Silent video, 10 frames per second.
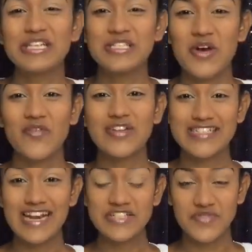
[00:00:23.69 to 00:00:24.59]
So for
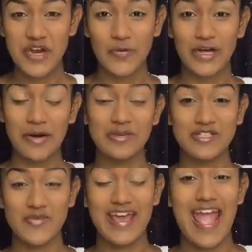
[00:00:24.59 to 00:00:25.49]
today's video we're going to be
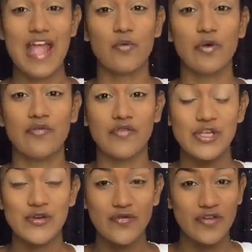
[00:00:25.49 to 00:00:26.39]
doing a
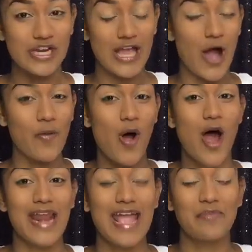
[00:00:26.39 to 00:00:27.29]
review video
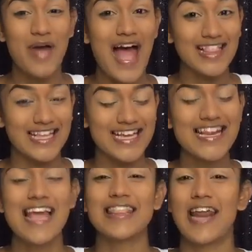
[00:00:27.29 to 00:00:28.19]
on a palette
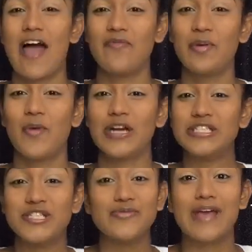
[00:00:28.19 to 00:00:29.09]
that I've been
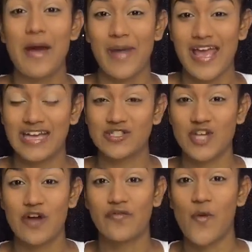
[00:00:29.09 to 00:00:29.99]
wanting to get my hands
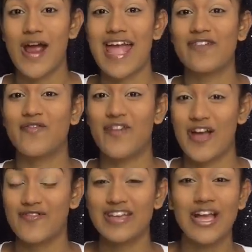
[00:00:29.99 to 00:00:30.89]
on for a
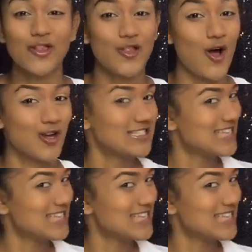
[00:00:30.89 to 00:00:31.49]
very long